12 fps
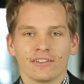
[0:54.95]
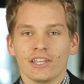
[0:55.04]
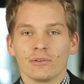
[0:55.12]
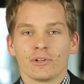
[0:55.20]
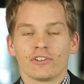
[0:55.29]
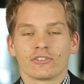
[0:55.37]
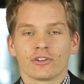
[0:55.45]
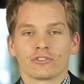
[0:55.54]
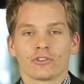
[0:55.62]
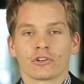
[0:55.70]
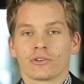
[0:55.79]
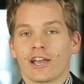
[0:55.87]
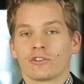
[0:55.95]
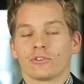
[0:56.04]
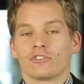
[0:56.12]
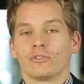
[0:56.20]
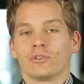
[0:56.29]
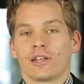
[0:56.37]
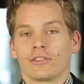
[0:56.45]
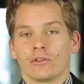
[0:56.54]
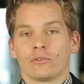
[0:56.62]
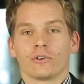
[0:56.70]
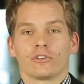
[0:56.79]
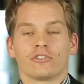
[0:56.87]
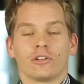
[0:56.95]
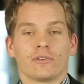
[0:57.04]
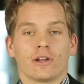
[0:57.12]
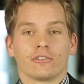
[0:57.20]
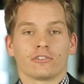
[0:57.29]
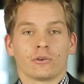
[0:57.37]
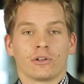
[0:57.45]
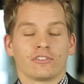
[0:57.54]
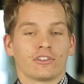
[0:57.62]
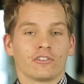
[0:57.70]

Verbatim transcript: The lead researcher, a graduate student at the University of Arizona,